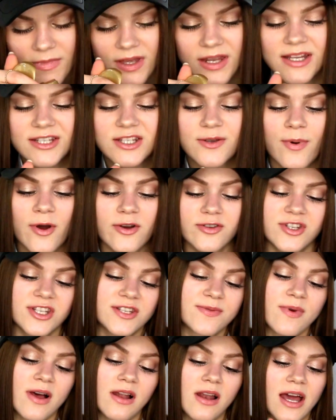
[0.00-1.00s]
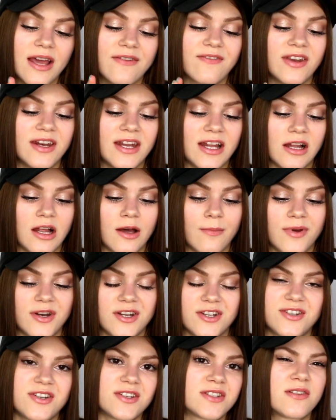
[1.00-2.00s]
It is supposed to smell like vanilla, but
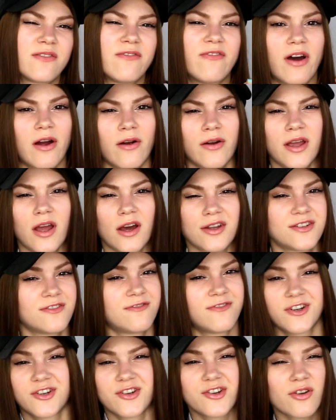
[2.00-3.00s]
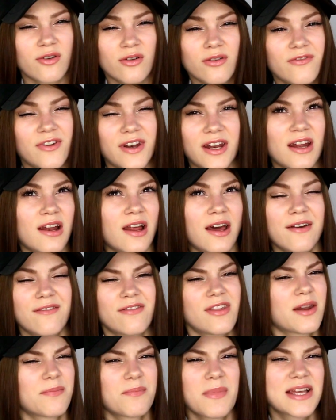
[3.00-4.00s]
it's just a very artificial vanilla,
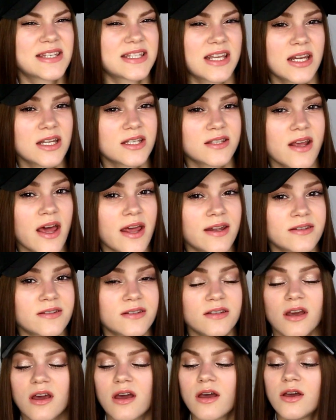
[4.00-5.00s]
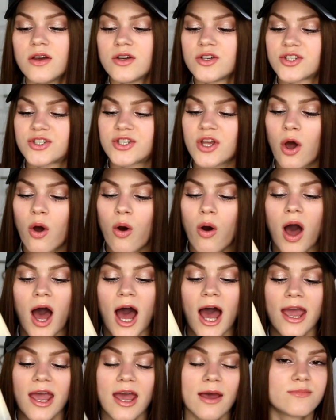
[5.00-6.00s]
if that makes any sense. So
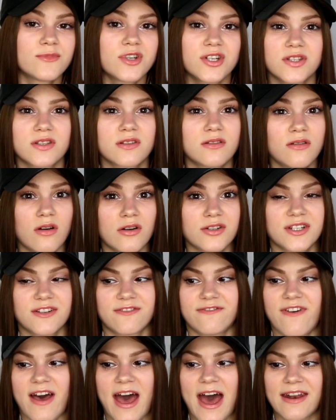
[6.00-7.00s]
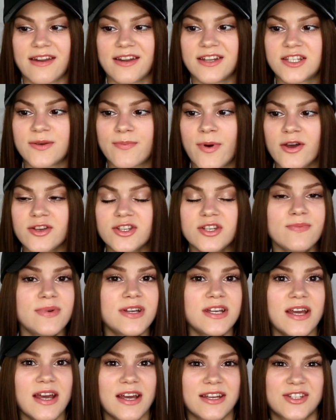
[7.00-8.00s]
I am just not a fan. It's supposed to
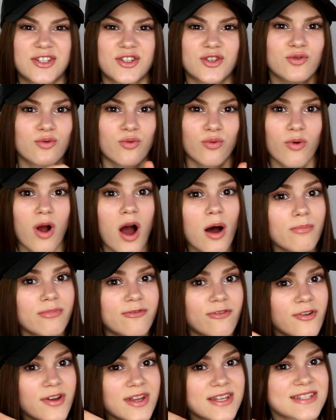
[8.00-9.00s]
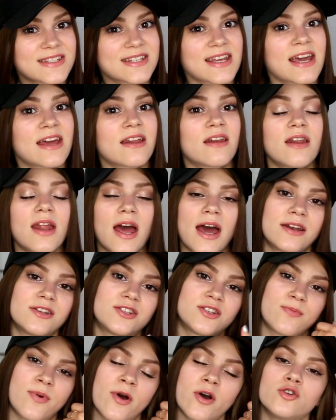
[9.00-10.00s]
be a scrub for your skin
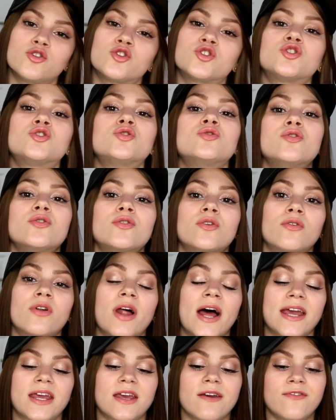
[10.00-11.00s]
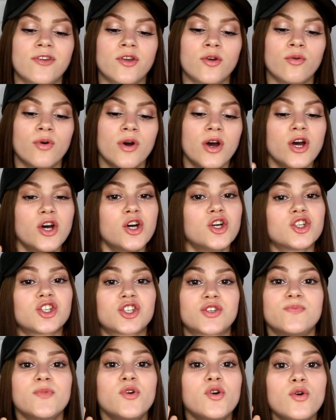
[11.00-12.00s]
and supposed to, you know, like give you
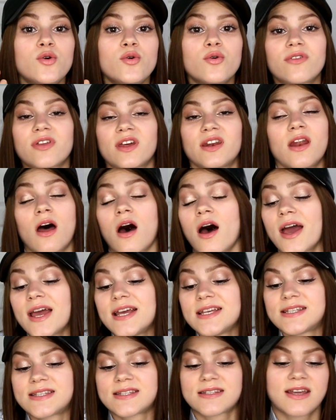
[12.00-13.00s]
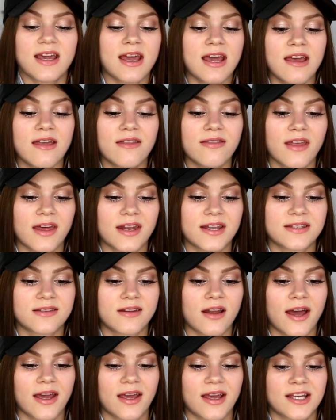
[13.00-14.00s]
smooth and nice skin that is
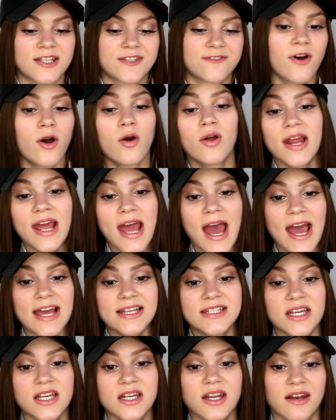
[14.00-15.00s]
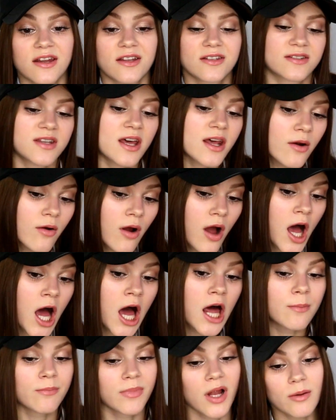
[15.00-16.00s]
like exfoliated and etc.
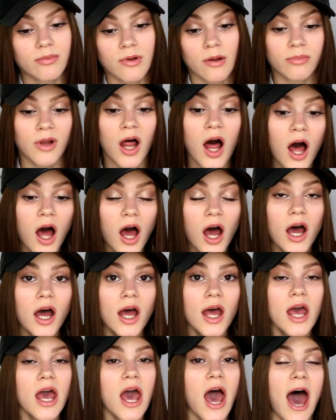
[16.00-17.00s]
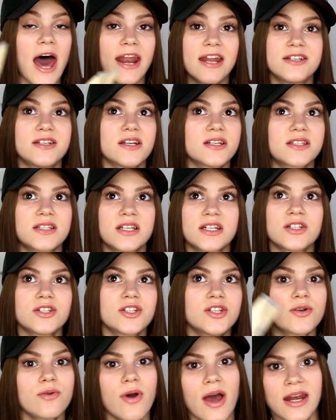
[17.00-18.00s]
blah blah blah. And it just didn't
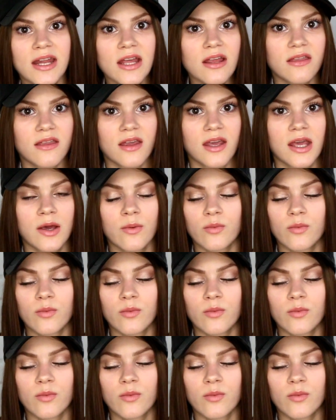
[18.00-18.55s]
do anything.